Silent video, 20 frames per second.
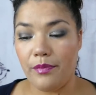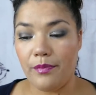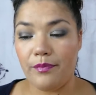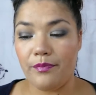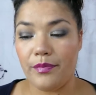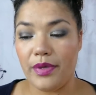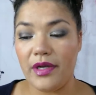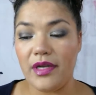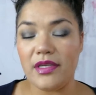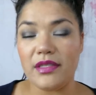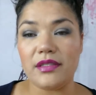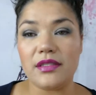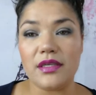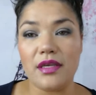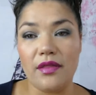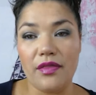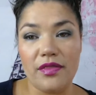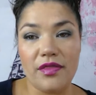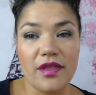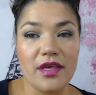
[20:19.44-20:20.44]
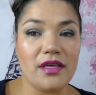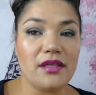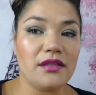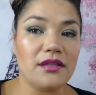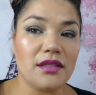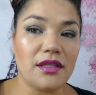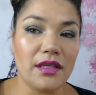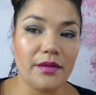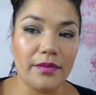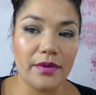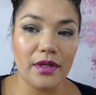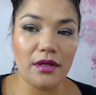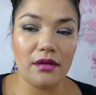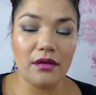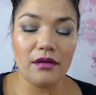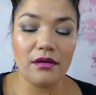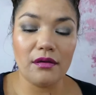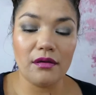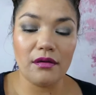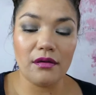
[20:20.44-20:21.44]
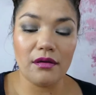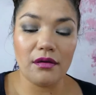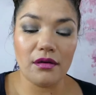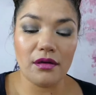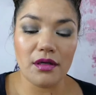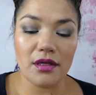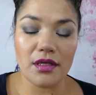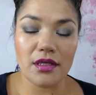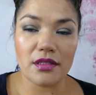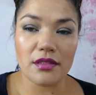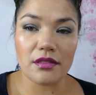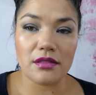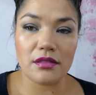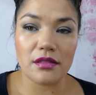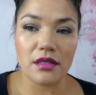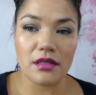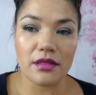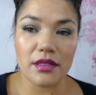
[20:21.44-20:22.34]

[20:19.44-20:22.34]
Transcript: But this lipstick is